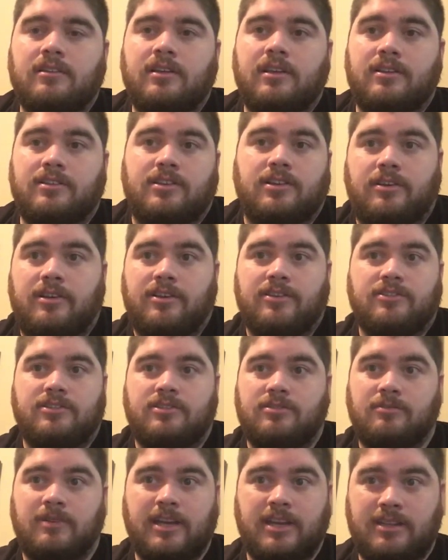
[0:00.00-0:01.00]
And so here's
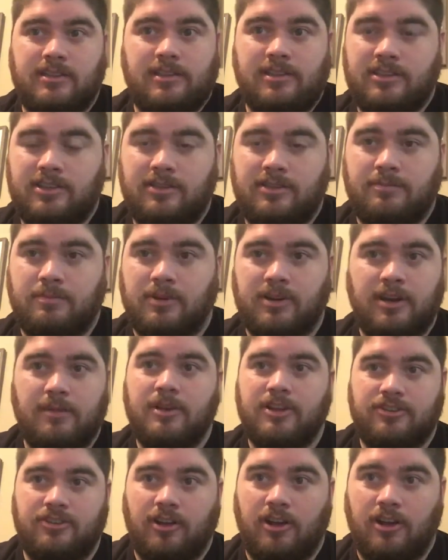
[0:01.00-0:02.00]
the way this is pretty
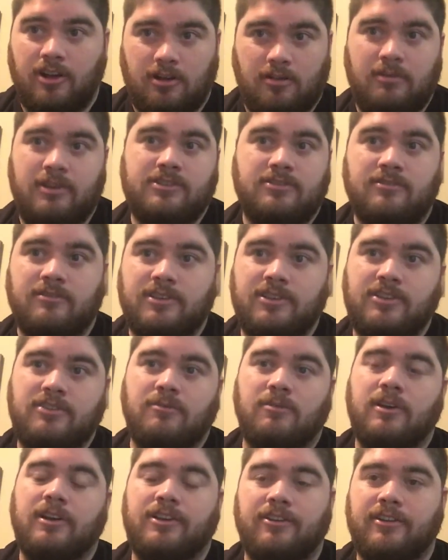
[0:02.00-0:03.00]
much always going to
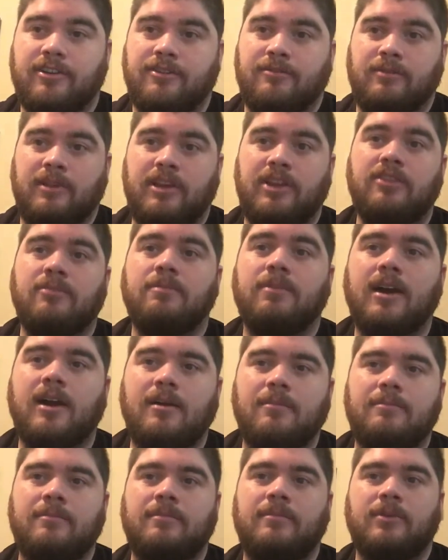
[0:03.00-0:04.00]
work. You're going to read the
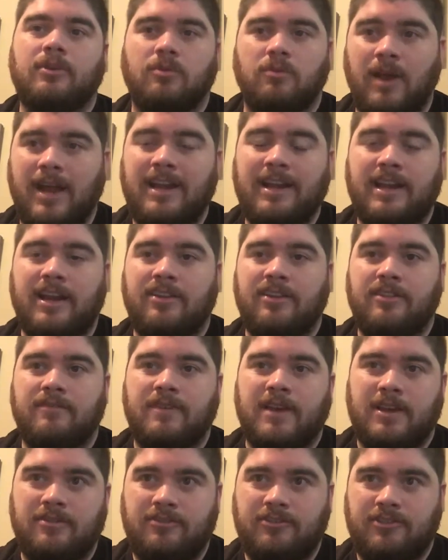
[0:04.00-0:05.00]
problem, write down the
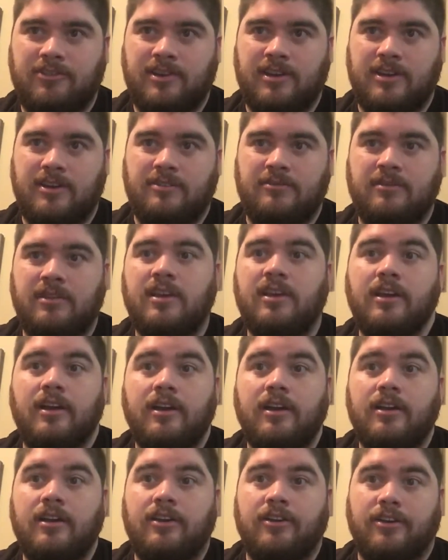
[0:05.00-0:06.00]
values you know,
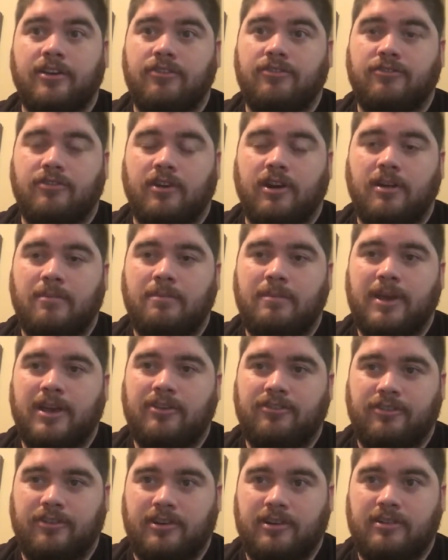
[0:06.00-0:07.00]
you're going to draw a
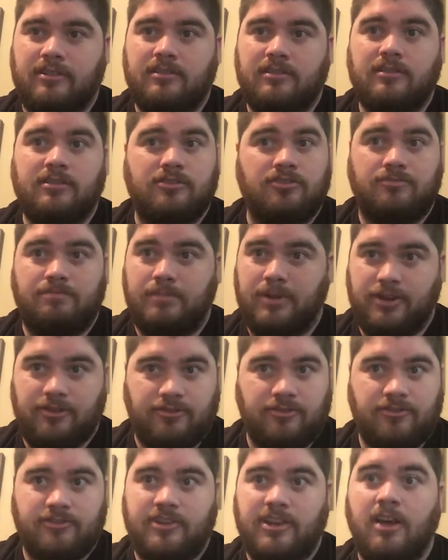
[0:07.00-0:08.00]
picture.
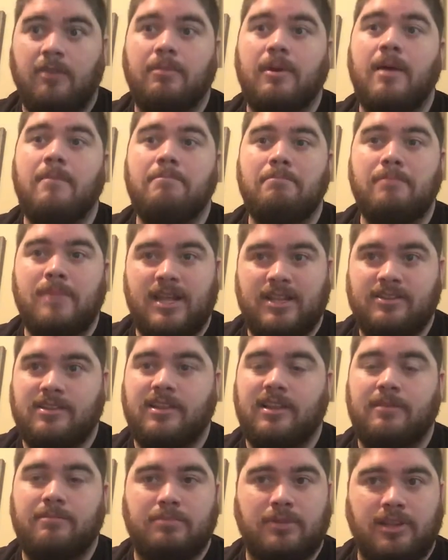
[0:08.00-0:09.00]
Pictures help
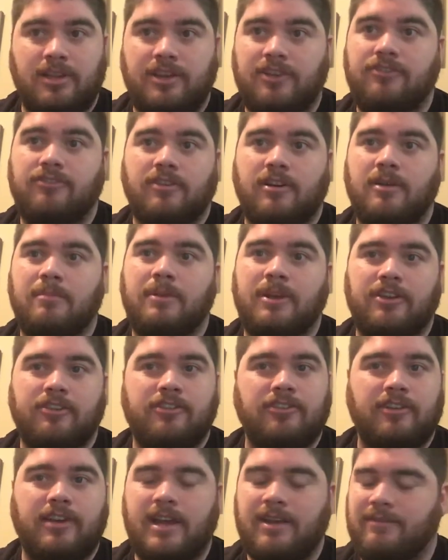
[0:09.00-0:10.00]
immensely. Please draw a
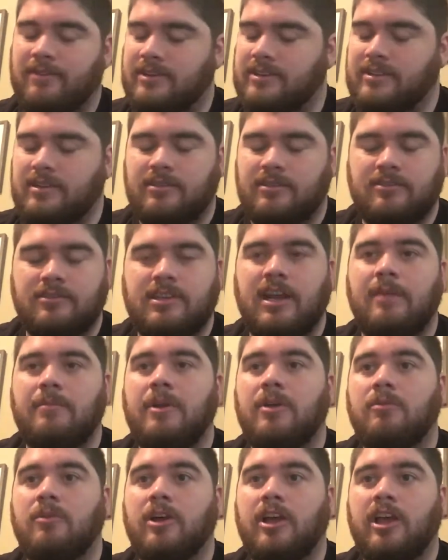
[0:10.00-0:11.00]
picture every single time.
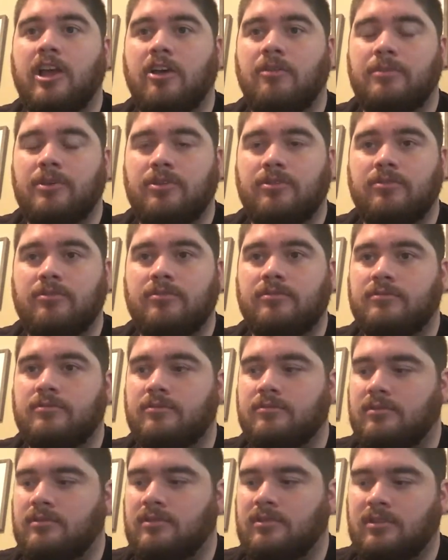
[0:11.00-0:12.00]
It will help you
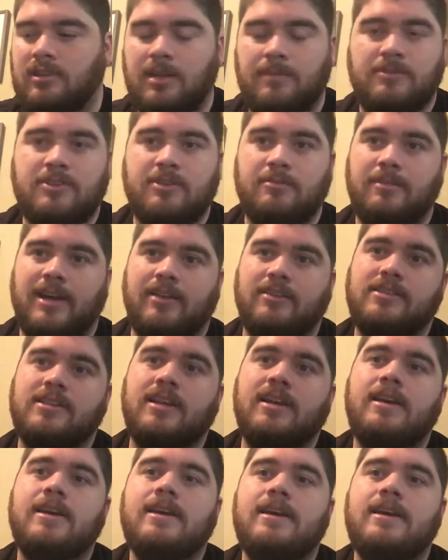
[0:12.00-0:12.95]
leaps and bounds.